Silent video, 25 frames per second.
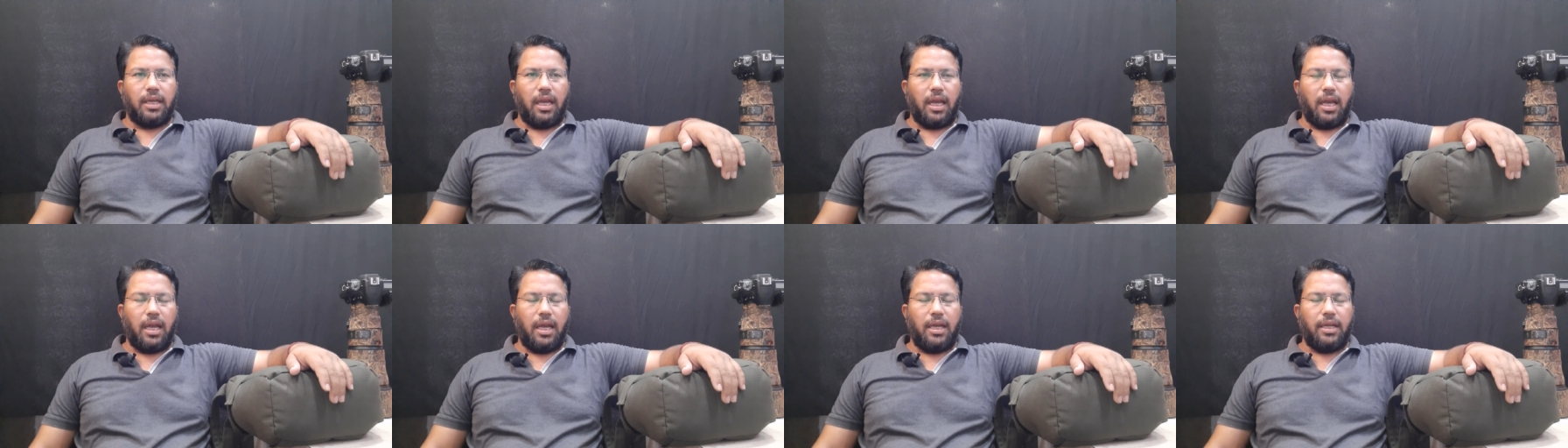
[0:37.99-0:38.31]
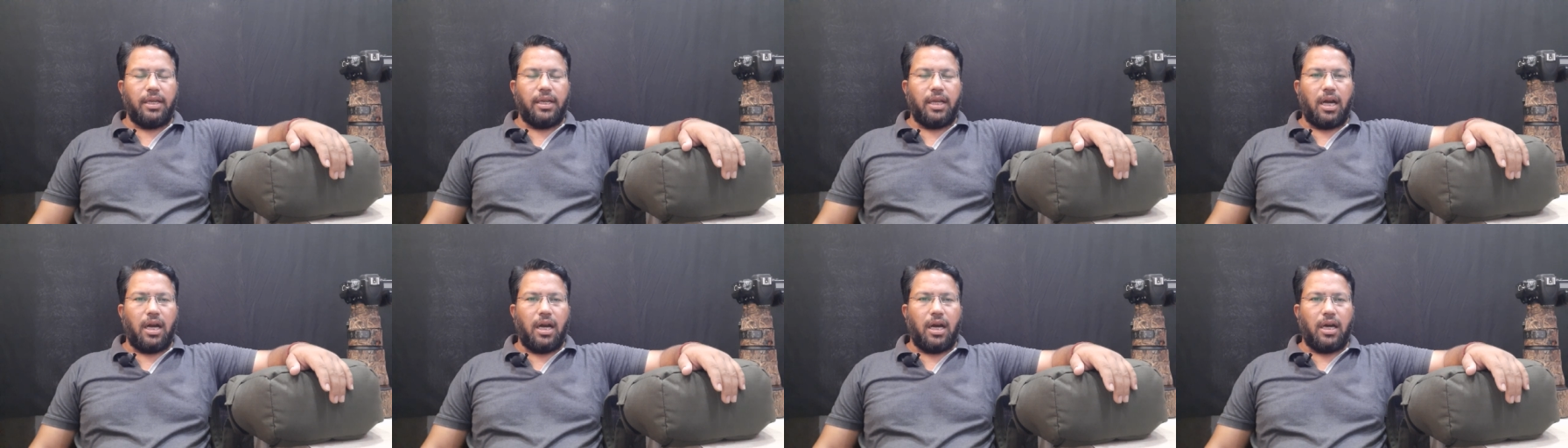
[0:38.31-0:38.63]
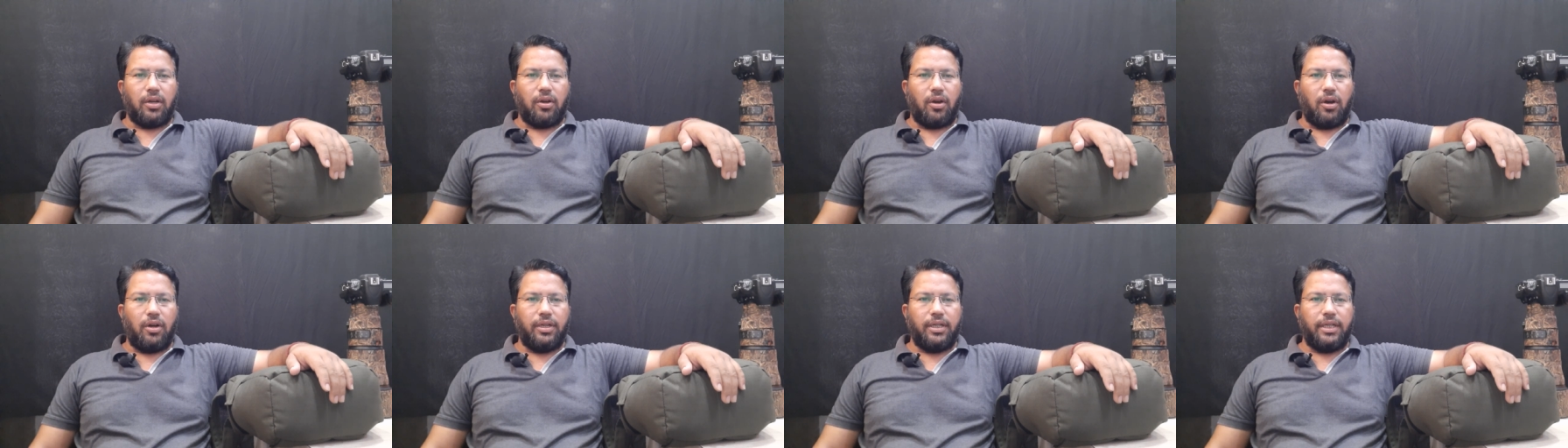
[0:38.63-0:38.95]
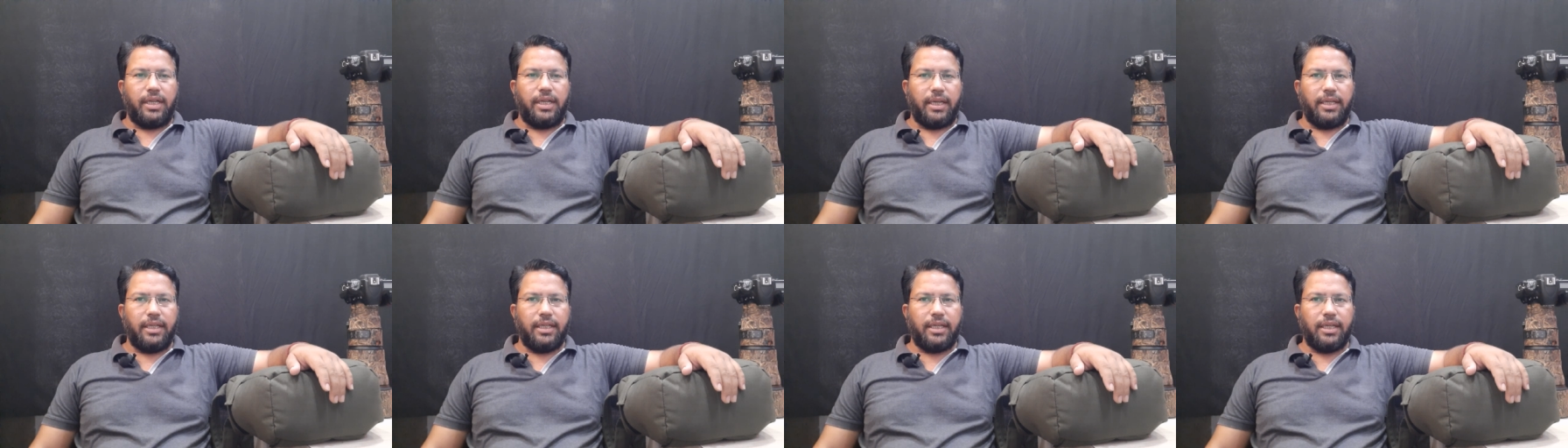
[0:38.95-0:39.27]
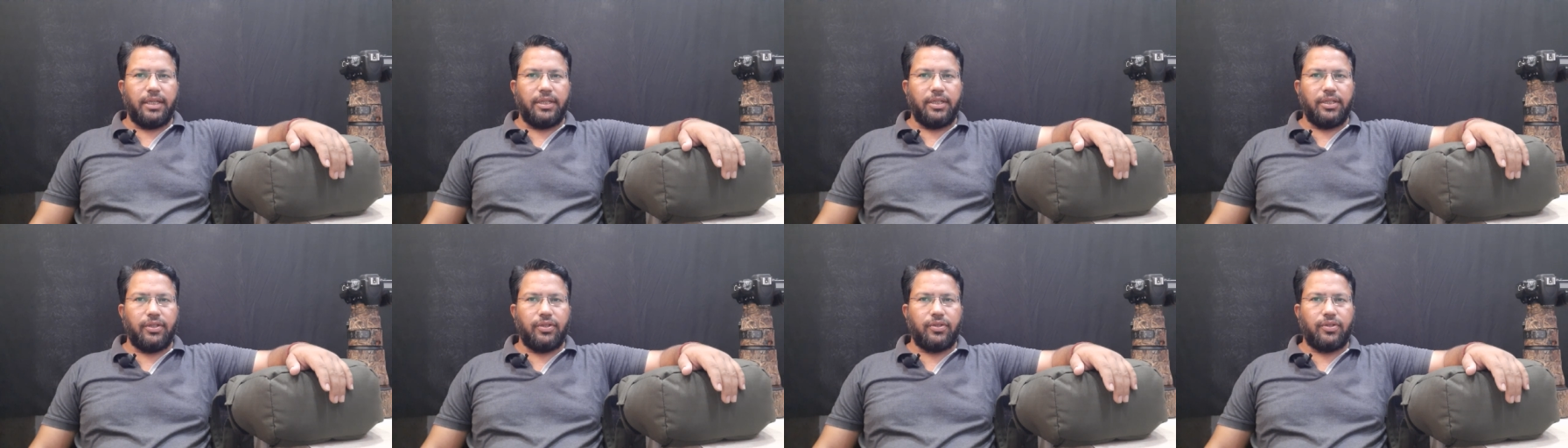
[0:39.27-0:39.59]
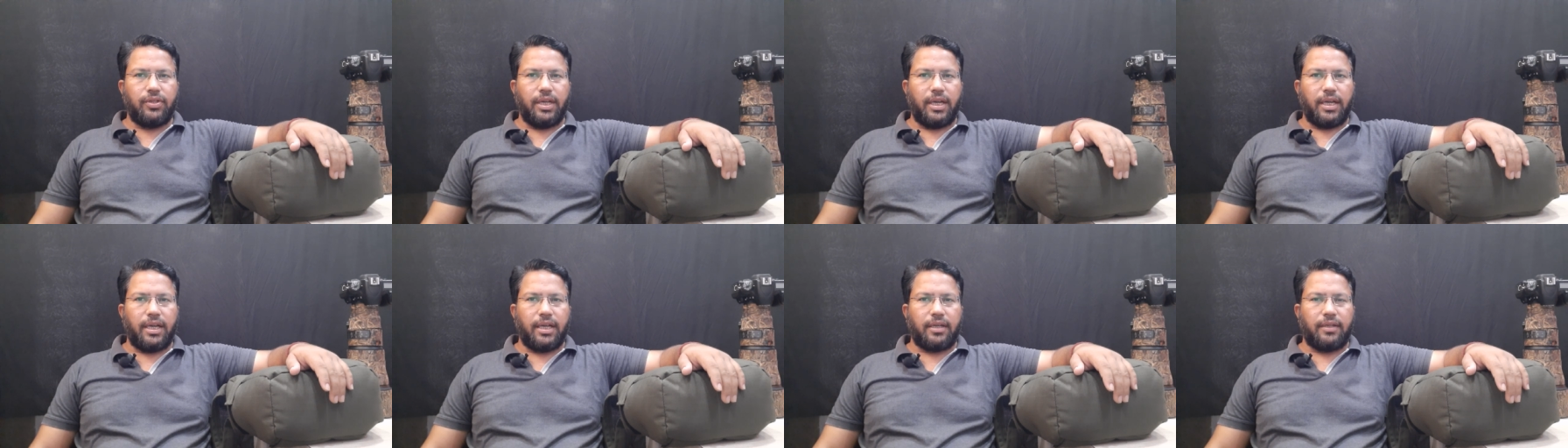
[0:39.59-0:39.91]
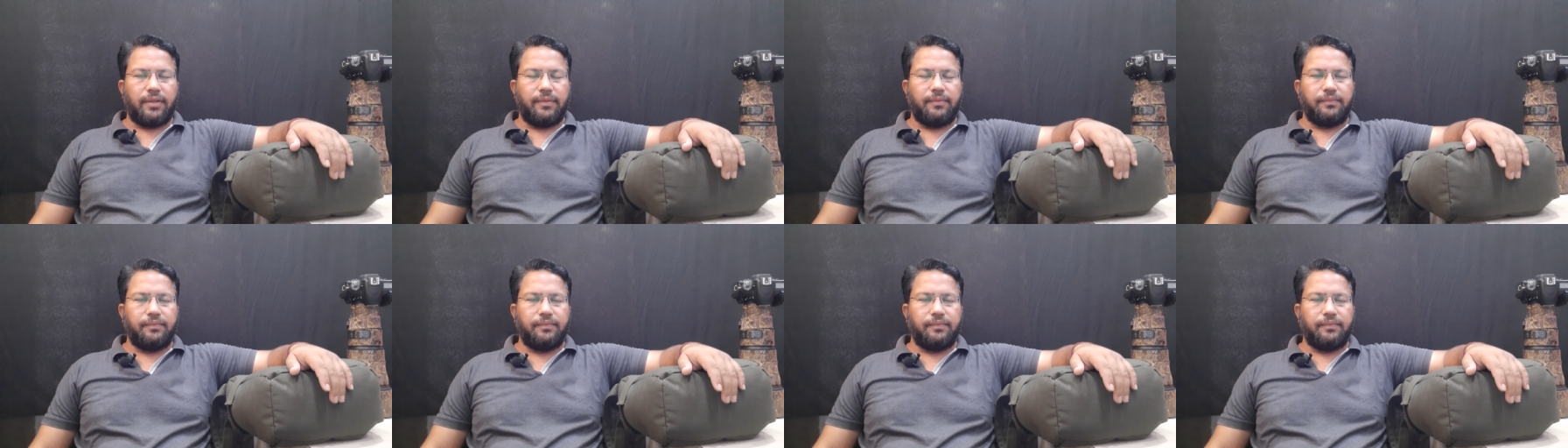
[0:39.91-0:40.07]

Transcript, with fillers: and are on dedicated track,